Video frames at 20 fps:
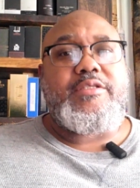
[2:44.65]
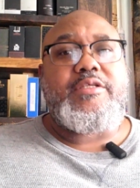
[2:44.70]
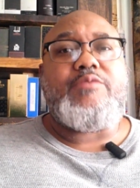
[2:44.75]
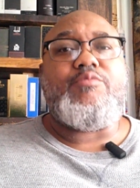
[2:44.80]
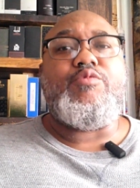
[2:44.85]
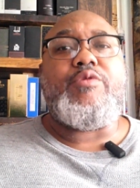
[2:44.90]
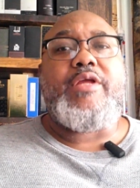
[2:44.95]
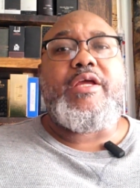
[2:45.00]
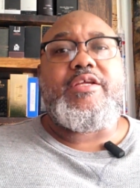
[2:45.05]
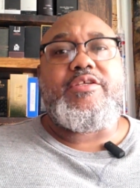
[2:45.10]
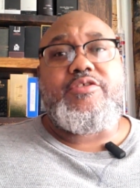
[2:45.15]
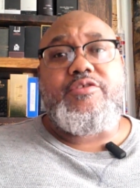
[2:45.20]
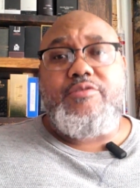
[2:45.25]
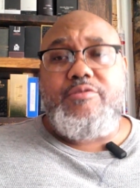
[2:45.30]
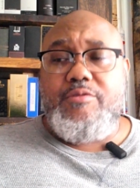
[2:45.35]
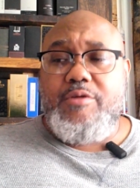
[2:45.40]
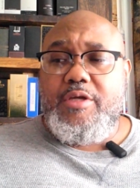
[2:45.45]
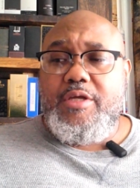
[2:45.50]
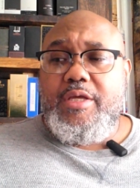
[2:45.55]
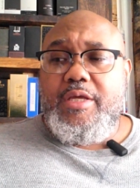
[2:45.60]
And then as
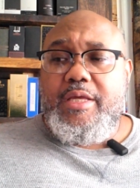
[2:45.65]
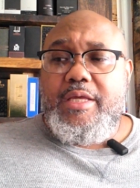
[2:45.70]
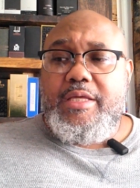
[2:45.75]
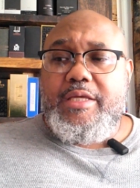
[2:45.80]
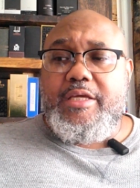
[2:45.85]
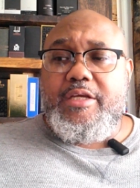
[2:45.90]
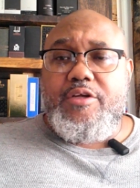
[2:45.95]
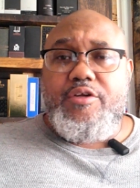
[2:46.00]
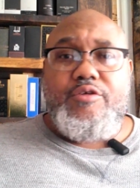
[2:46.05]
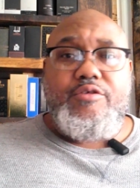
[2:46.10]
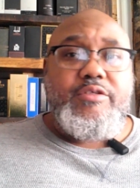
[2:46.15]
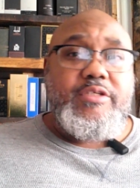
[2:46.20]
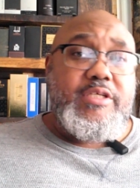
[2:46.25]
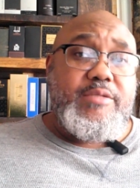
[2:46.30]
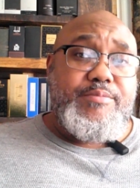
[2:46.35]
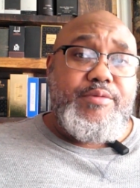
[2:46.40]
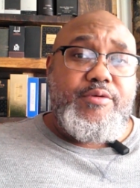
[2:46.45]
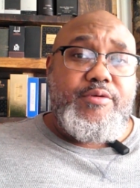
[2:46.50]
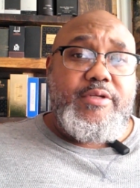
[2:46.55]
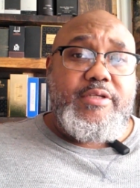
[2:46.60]
you, get a little
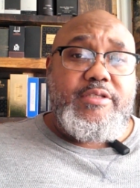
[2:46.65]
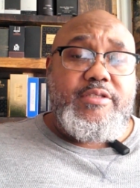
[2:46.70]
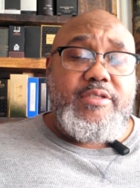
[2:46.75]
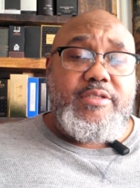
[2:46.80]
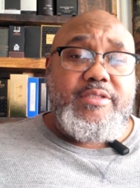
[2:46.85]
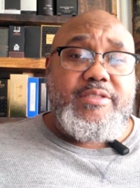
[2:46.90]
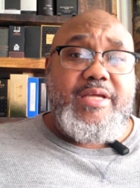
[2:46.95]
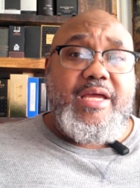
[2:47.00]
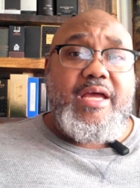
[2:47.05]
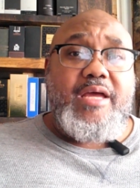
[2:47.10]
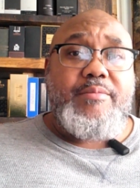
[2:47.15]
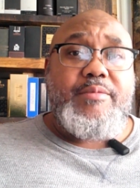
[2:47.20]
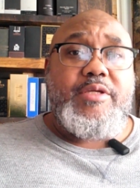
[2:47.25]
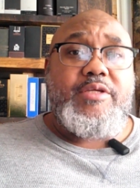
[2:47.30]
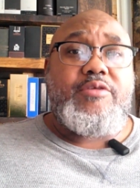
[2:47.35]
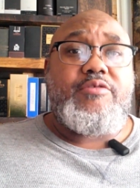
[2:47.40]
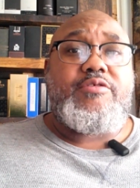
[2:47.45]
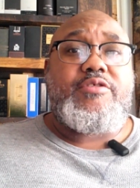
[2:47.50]
deeper into this hobby,